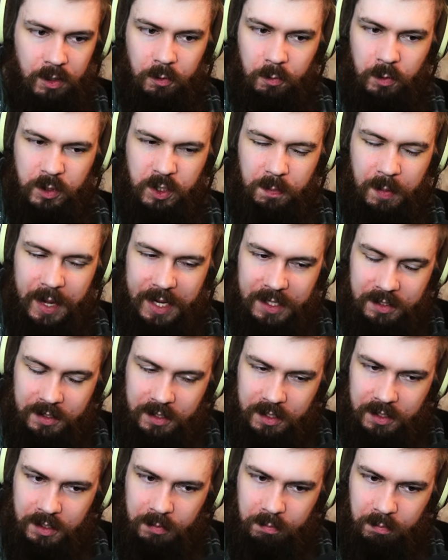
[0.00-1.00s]
Which makes
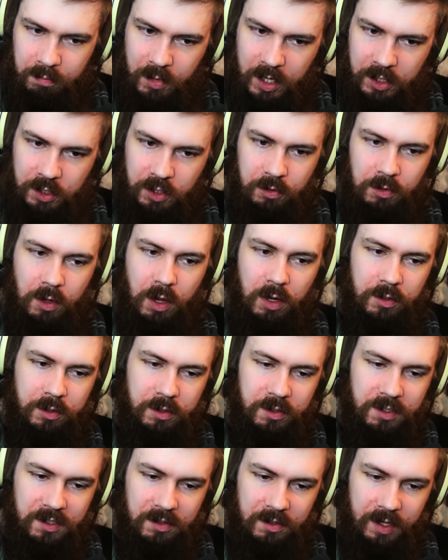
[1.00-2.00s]
this much
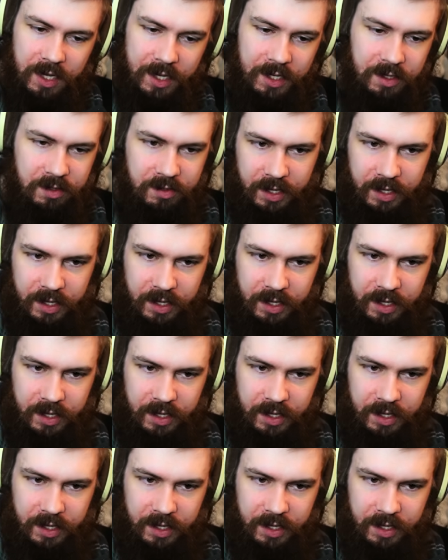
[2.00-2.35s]
longer delay